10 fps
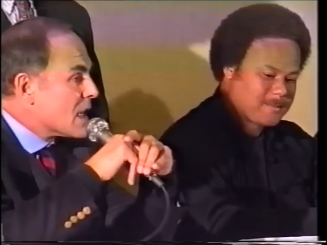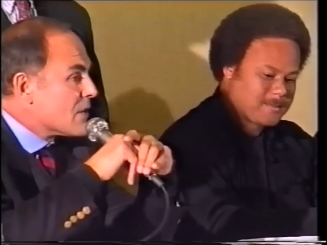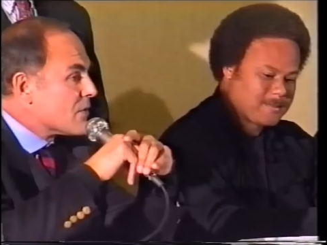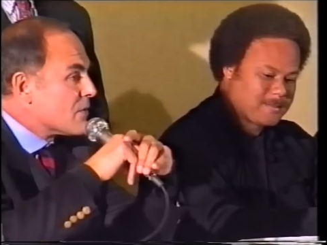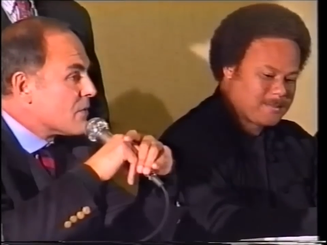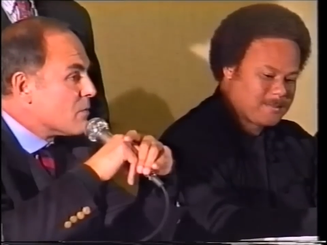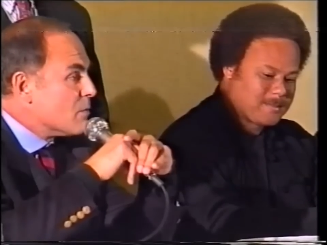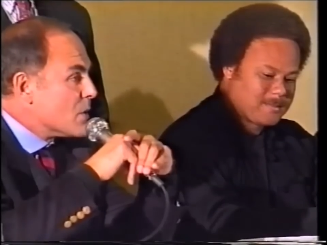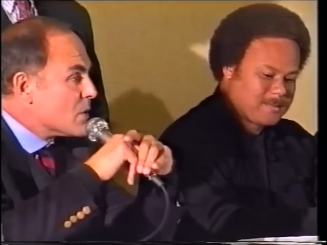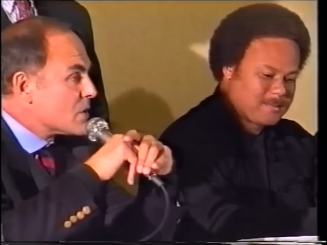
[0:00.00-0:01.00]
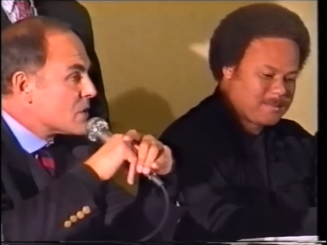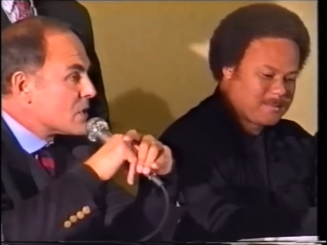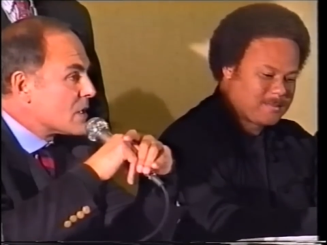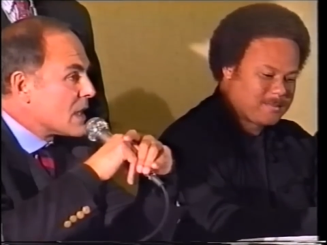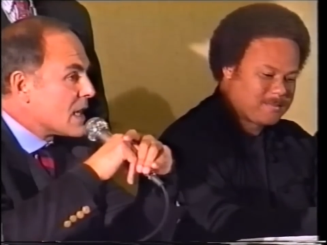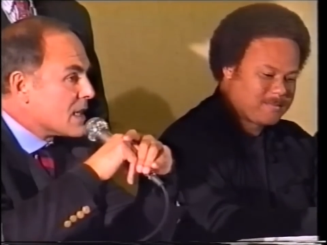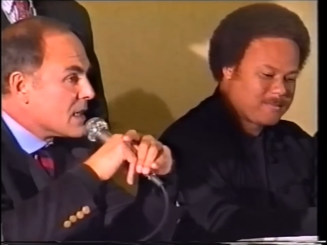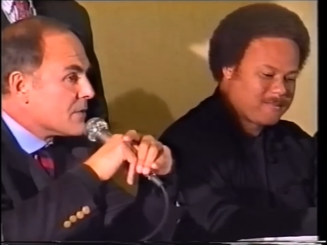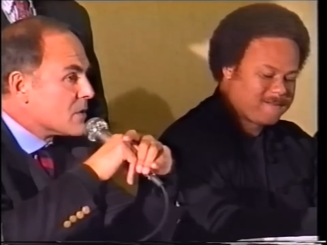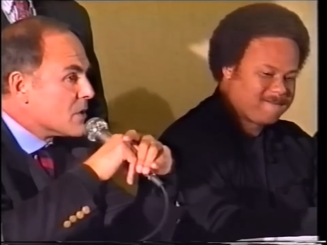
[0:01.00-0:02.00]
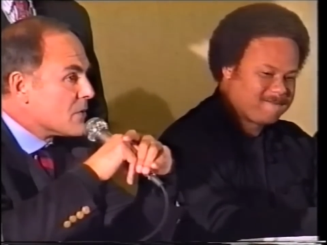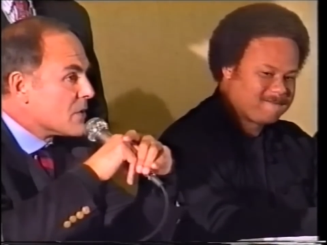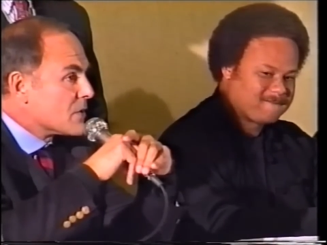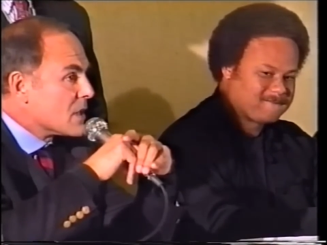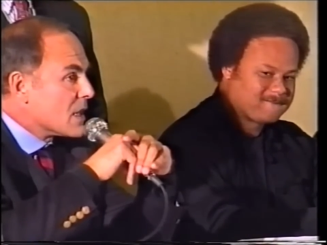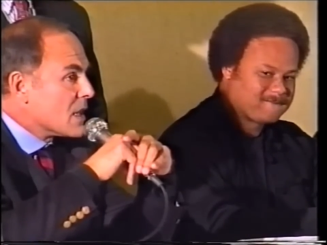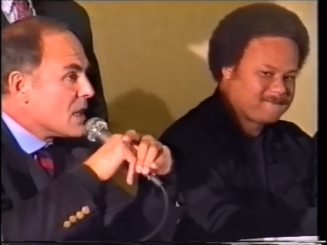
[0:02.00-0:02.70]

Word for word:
Speaker 1: if Bruce had he lived to be 50,